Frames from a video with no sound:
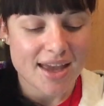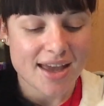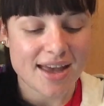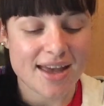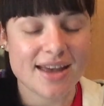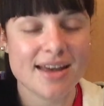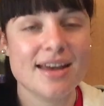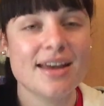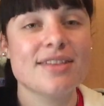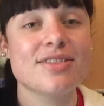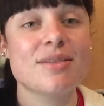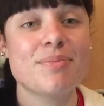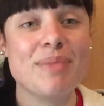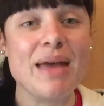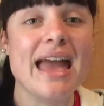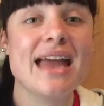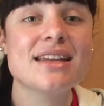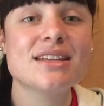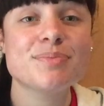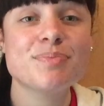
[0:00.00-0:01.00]
The
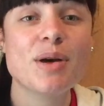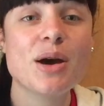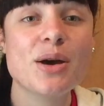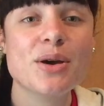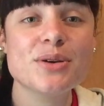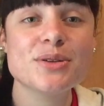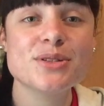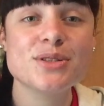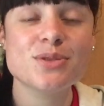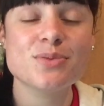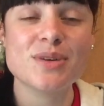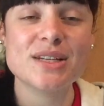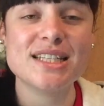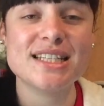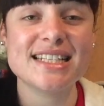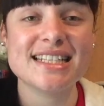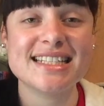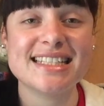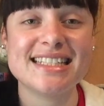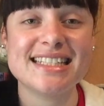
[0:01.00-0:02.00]
Panda Post,
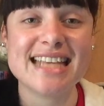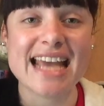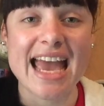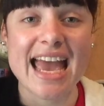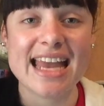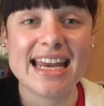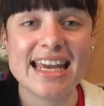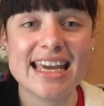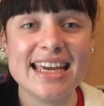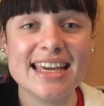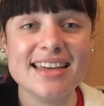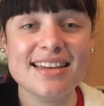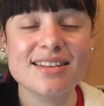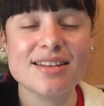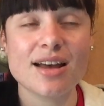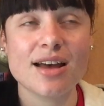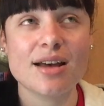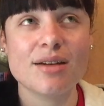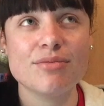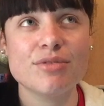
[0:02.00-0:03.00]
which is Danny.
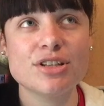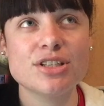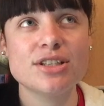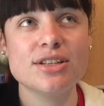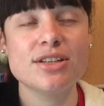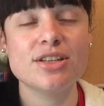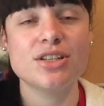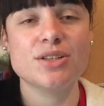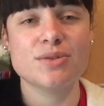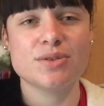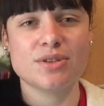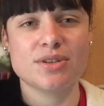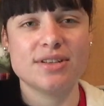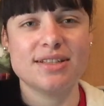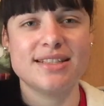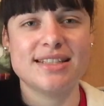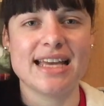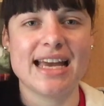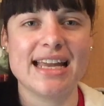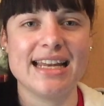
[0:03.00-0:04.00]
Originally she was known
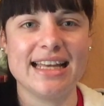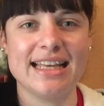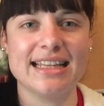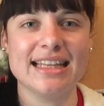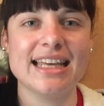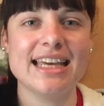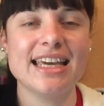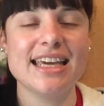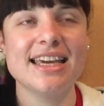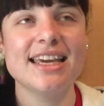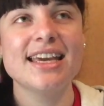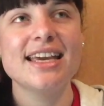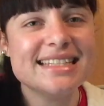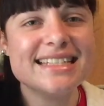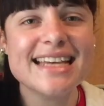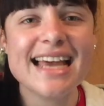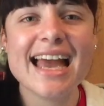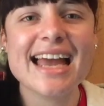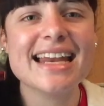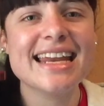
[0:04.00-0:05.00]
as Danny Lee.
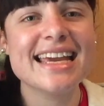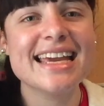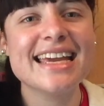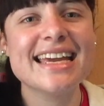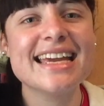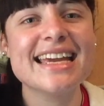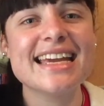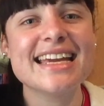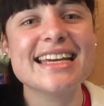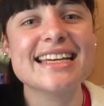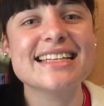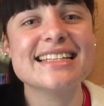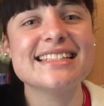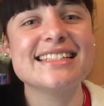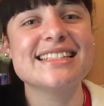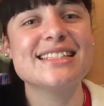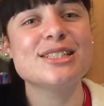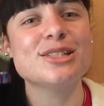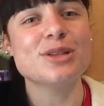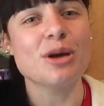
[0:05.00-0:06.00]
Danny
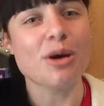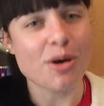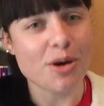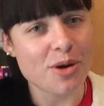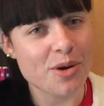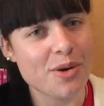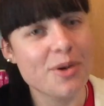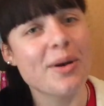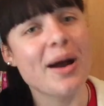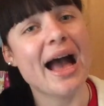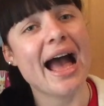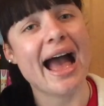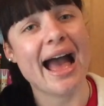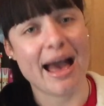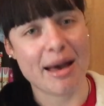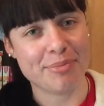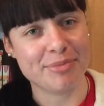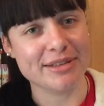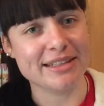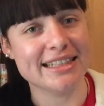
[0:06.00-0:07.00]
is so
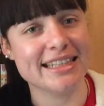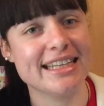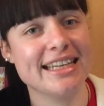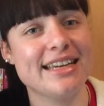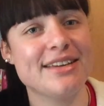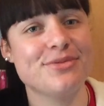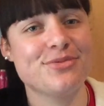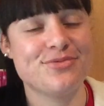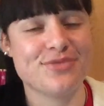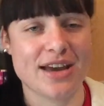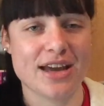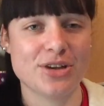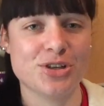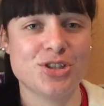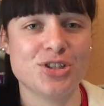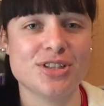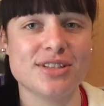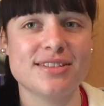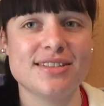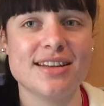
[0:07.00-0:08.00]
happily
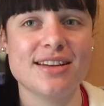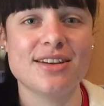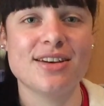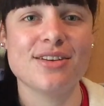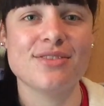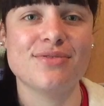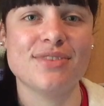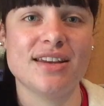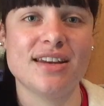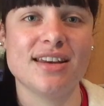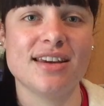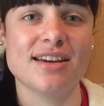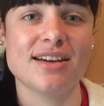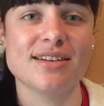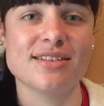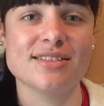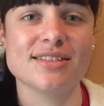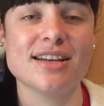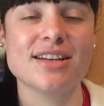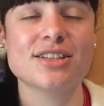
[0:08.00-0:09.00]
infectious in her
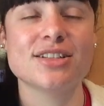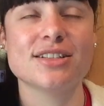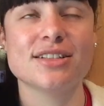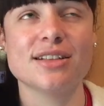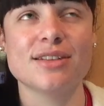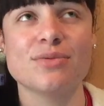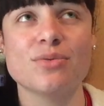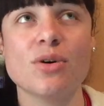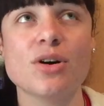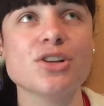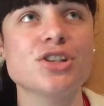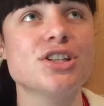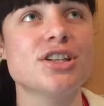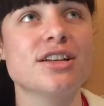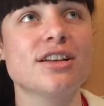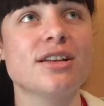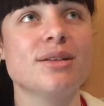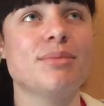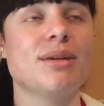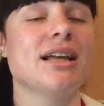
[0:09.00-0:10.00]
videos. I just love
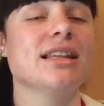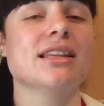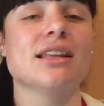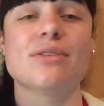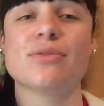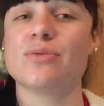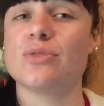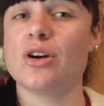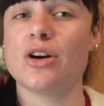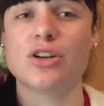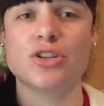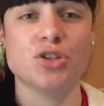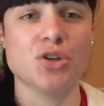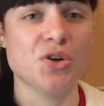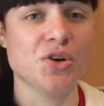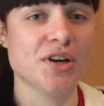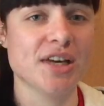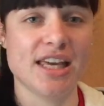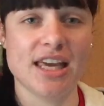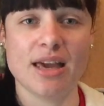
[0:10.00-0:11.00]
watching them. I love her
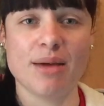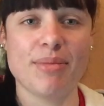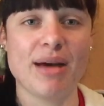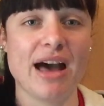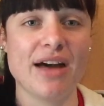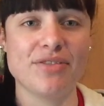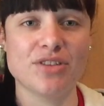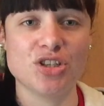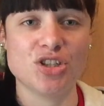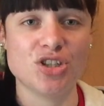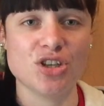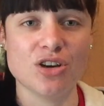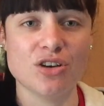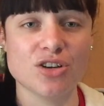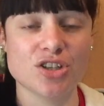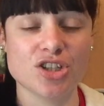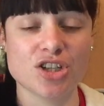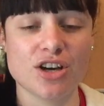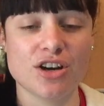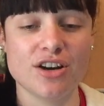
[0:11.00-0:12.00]
talking about the
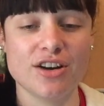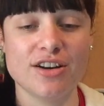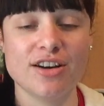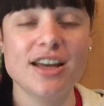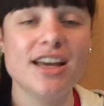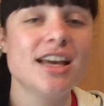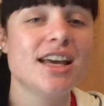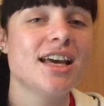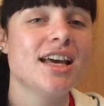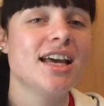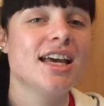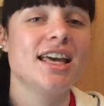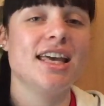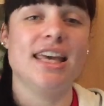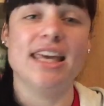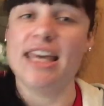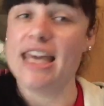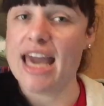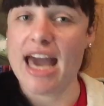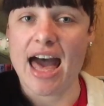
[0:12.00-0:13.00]
shoujo.
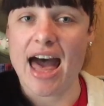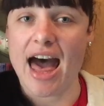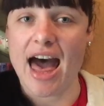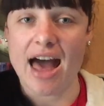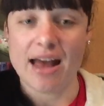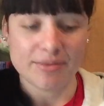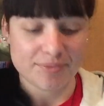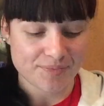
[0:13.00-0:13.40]
Yeah.